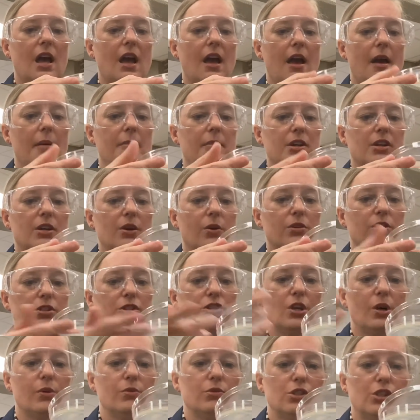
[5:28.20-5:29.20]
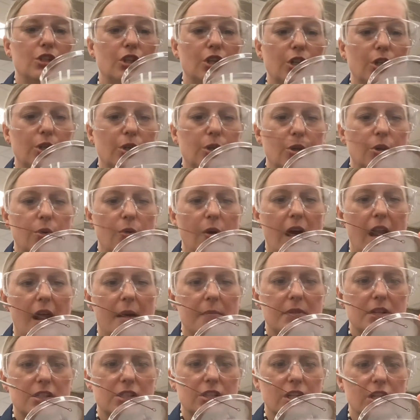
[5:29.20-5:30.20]
I'm going to go to zone 2, and I'm
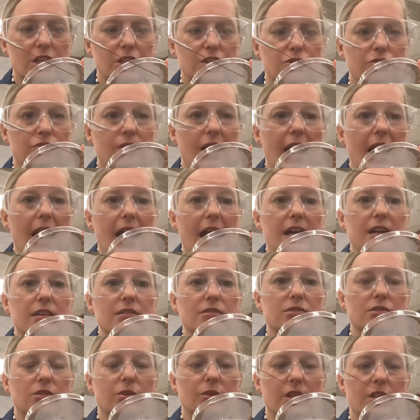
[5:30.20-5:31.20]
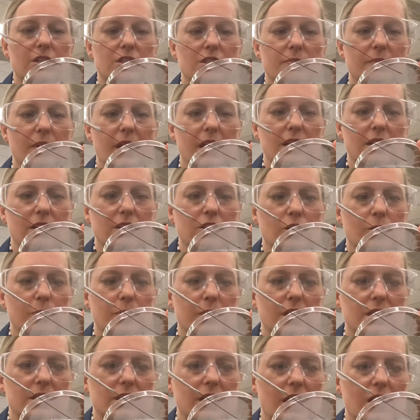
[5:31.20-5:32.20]
just going to drag, so here's my loop, and
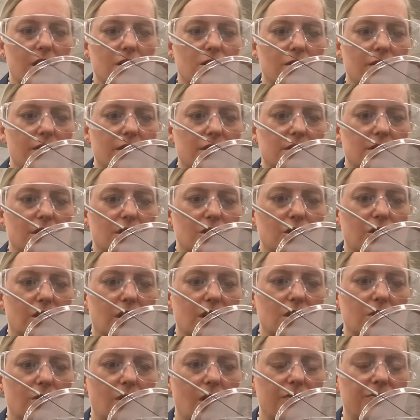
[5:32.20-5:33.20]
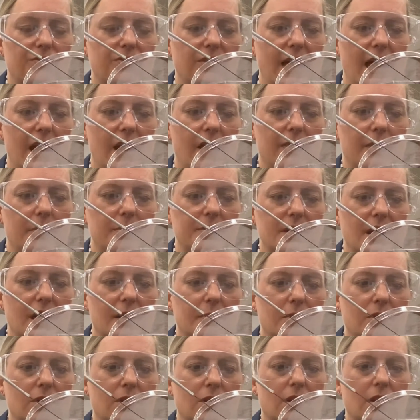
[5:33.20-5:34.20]
it's kind of hard to do this because you're going to do it flat on the
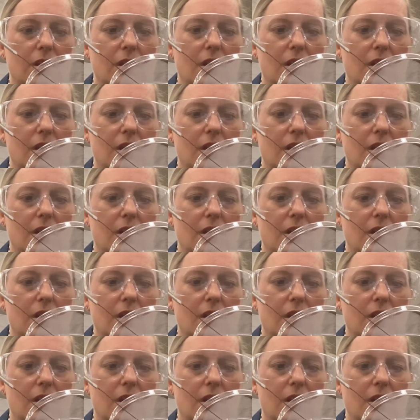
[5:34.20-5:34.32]
table.